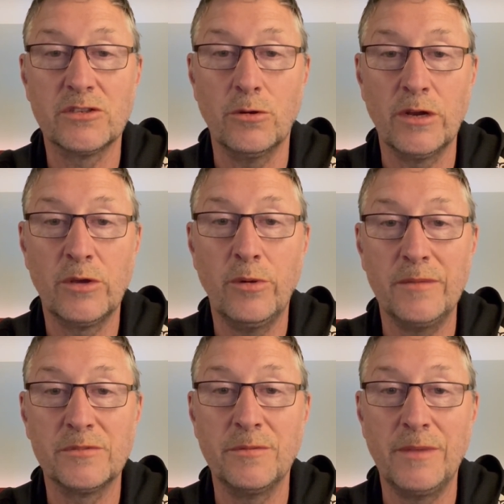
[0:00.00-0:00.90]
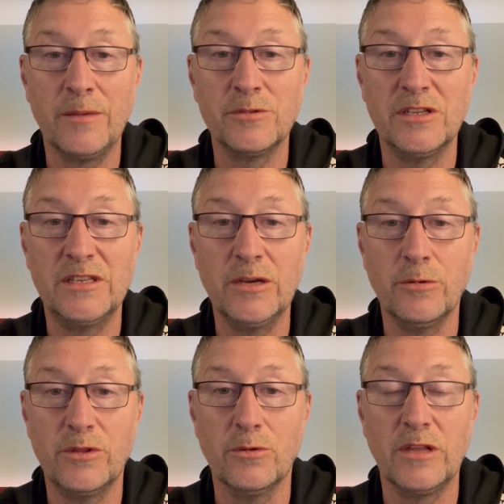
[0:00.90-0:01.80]
or equipped to be able to deal
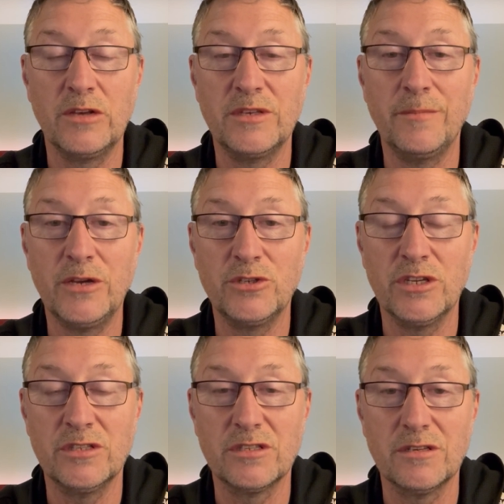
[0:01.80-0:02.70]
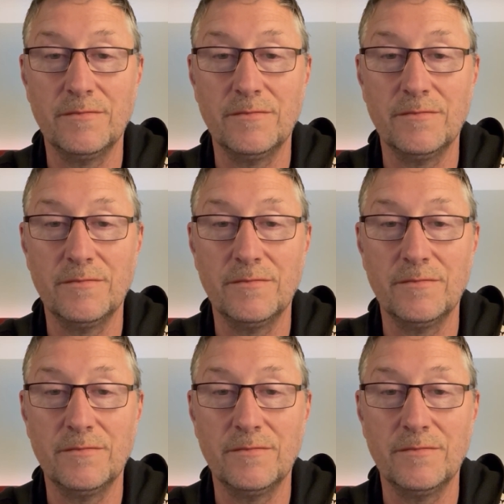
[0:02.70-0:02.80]
with all those emotions.